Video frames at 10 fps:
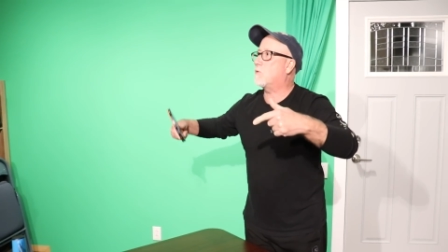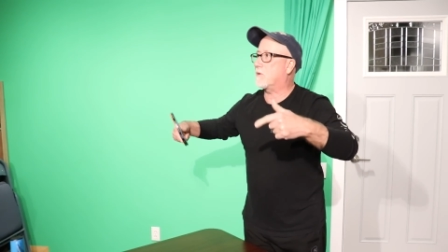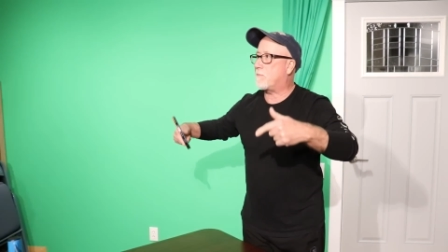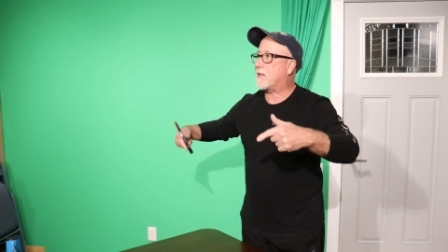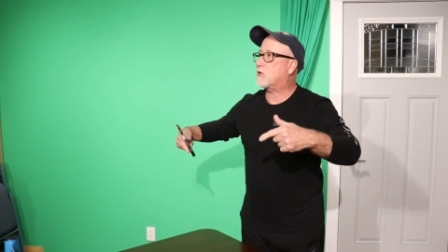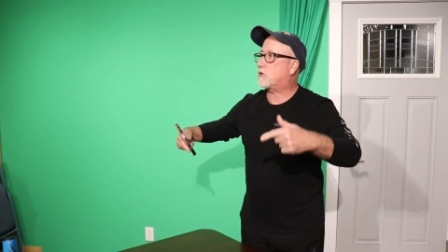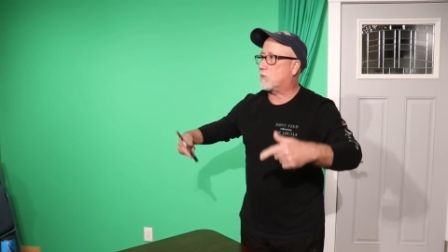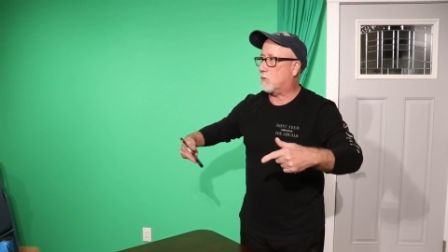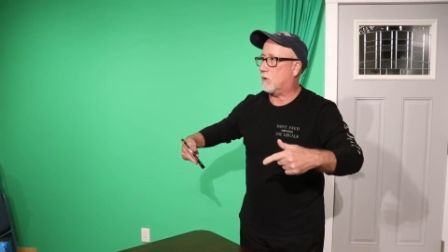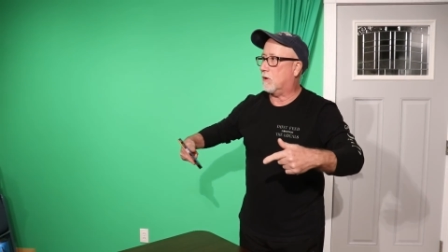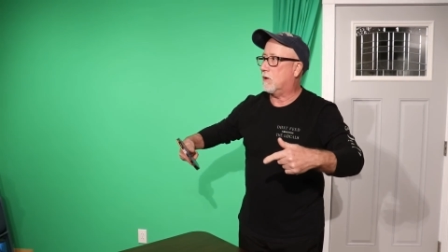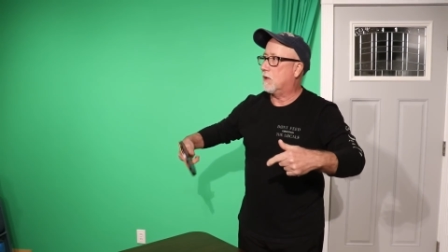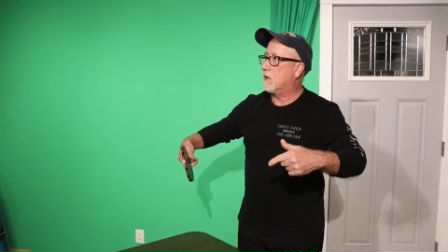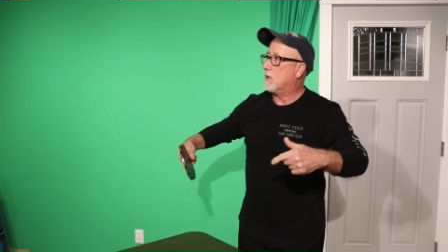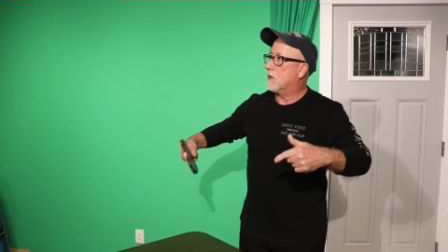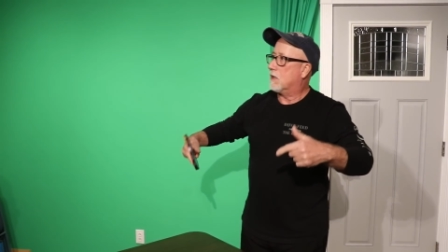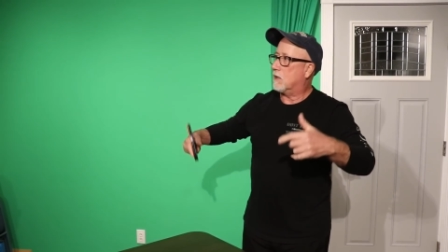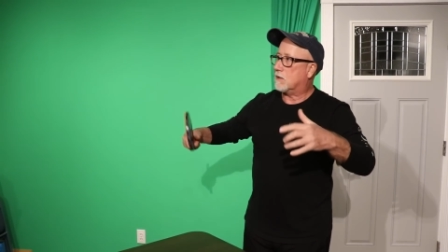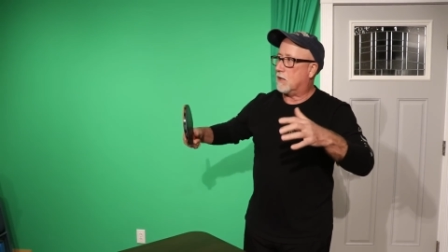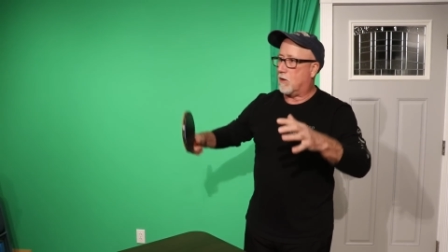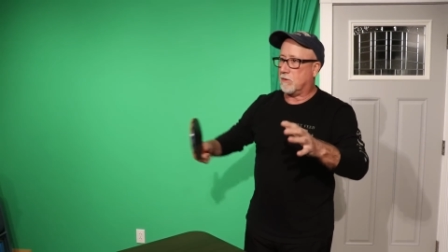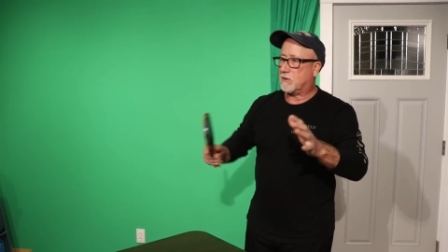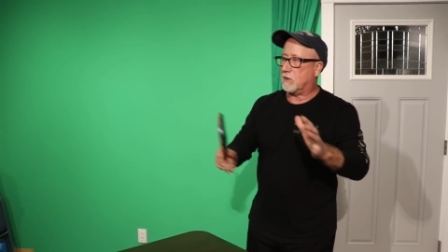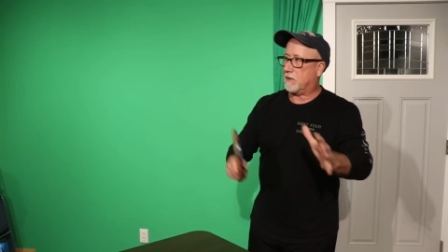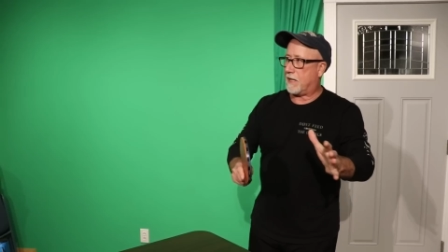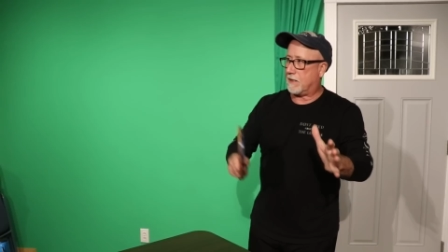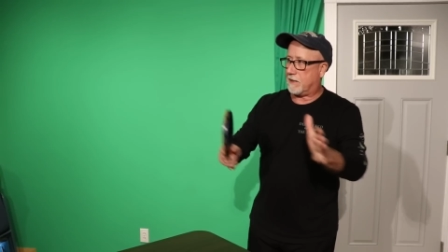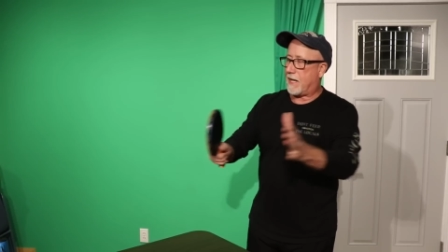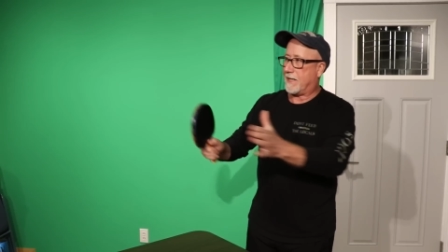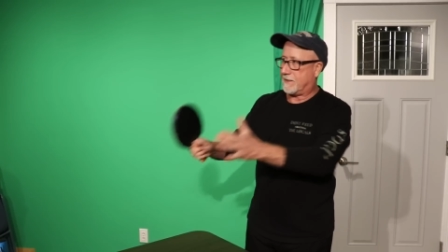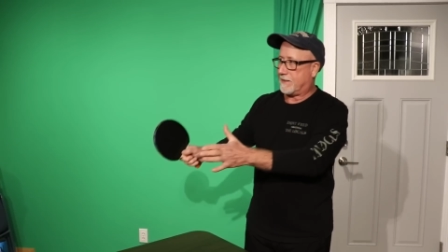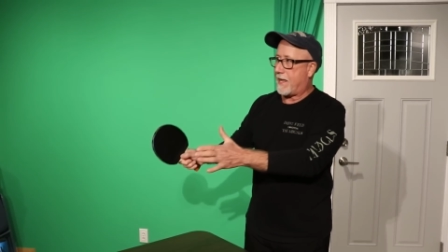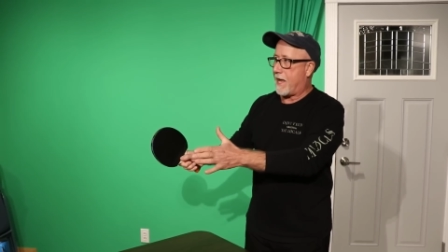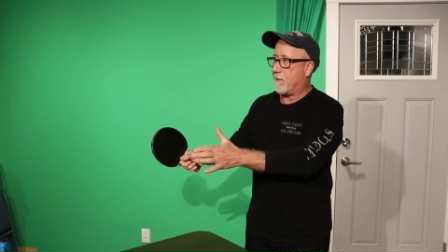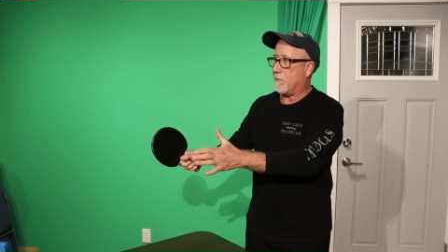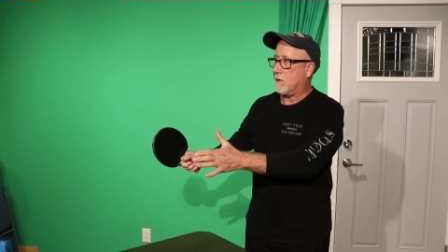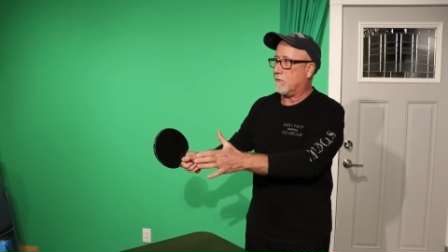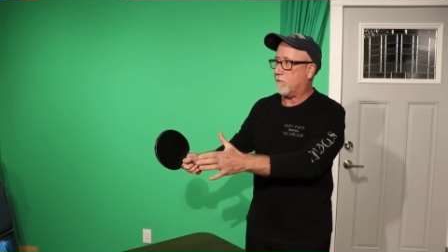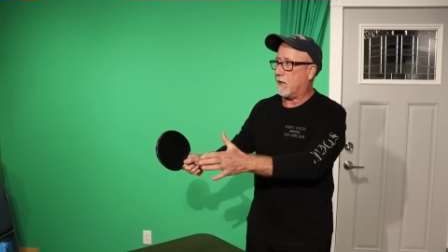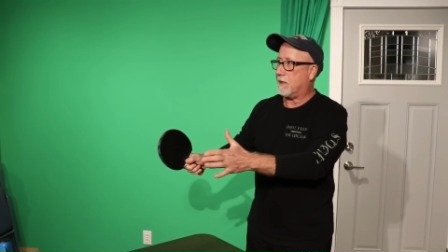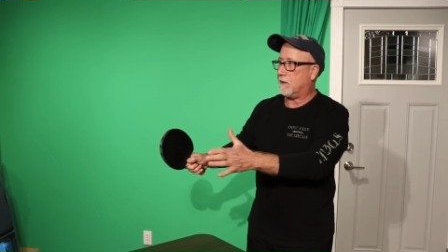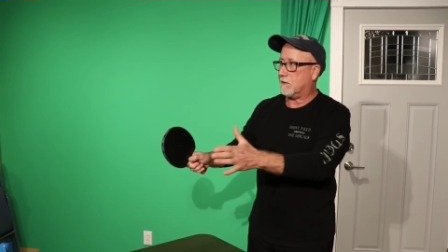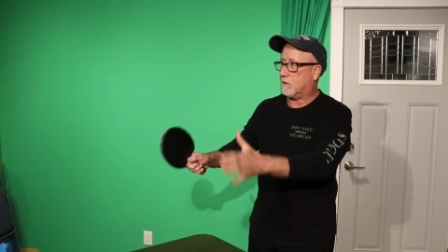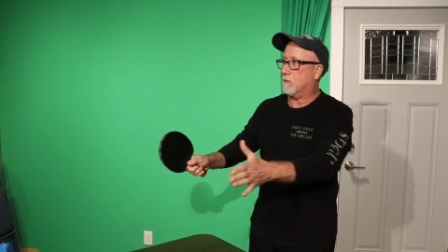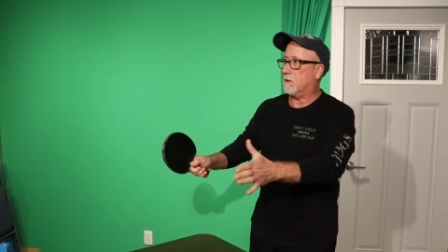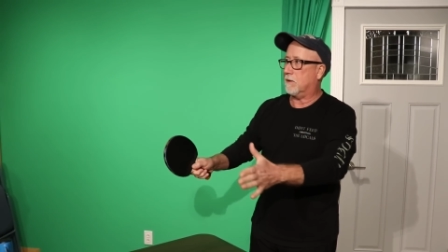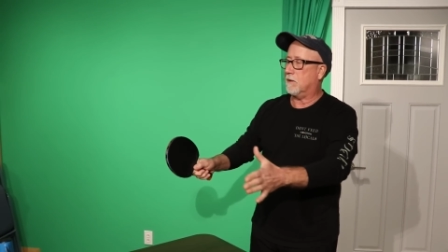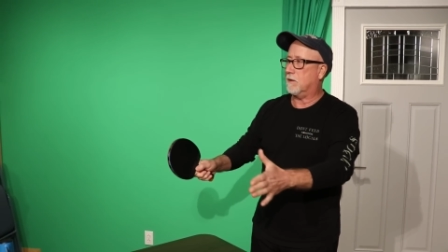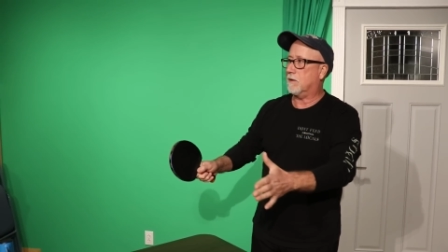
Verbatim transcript: more to make sure, you know, to that that it's them, right? To make sure it's